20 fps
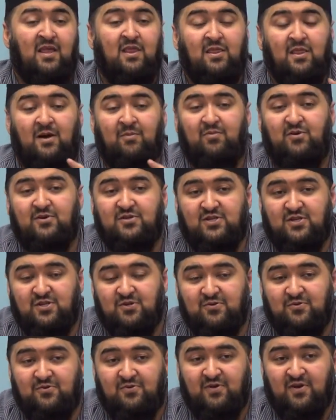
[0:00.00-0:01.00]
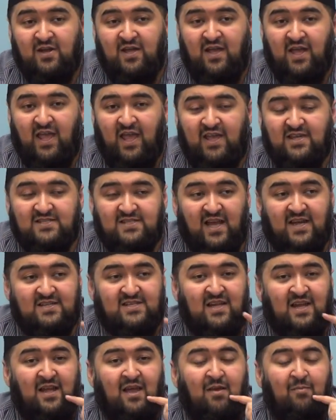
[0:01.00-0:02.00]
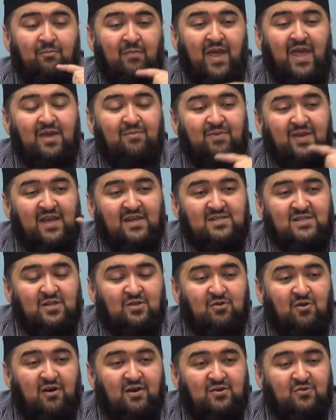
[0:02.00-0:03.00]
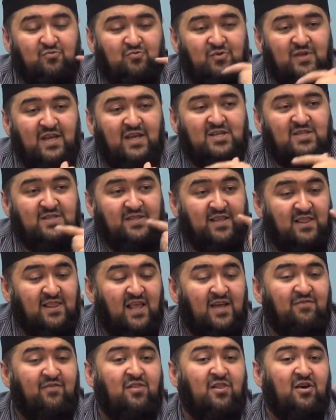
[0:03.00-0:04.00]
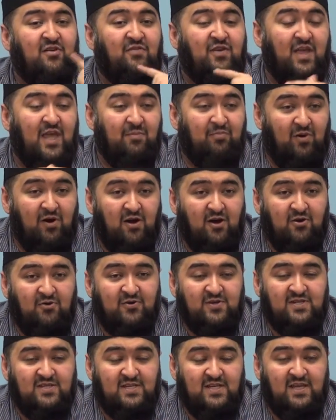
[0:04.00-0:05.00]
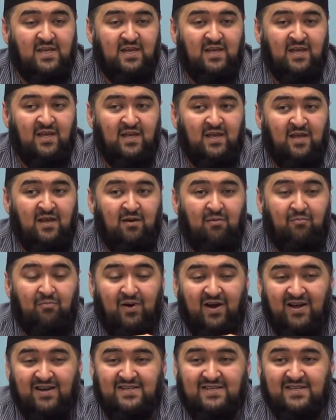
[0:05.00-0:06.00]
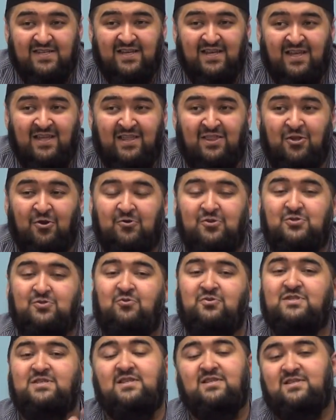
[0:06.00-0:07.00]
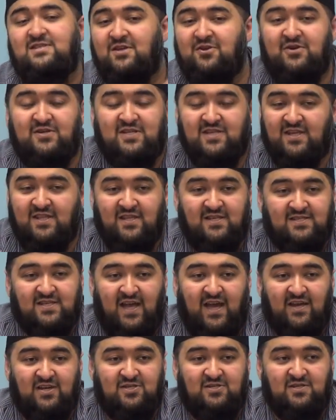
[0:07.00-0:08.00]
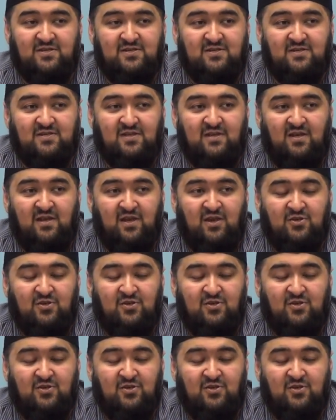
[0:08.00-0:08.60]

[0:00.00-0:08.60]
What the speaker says: Number two is that maybe it did not reach the level of hypocrisy, but there is no sincerity in his actions.